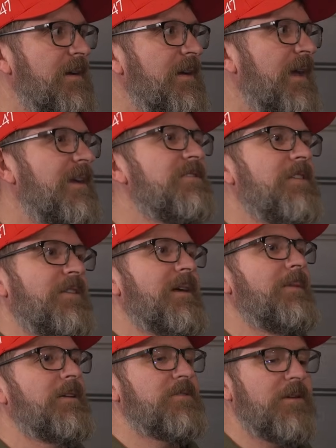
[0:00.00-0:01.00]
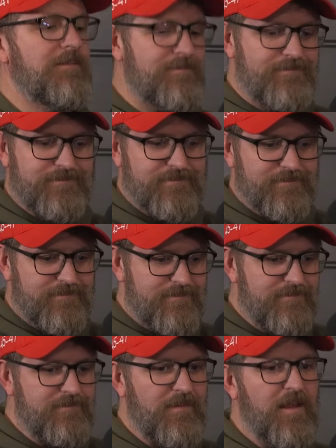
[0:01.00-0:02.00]
And here's the thing about Trump.
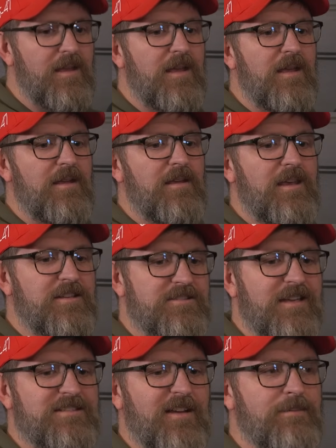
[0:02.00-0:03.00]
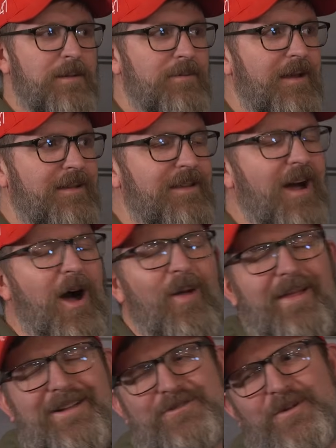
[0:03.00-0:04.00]
He says stuff, people are like, oh,
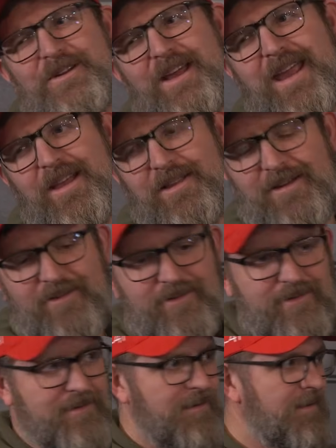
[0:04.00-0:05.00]
that's ridiculous.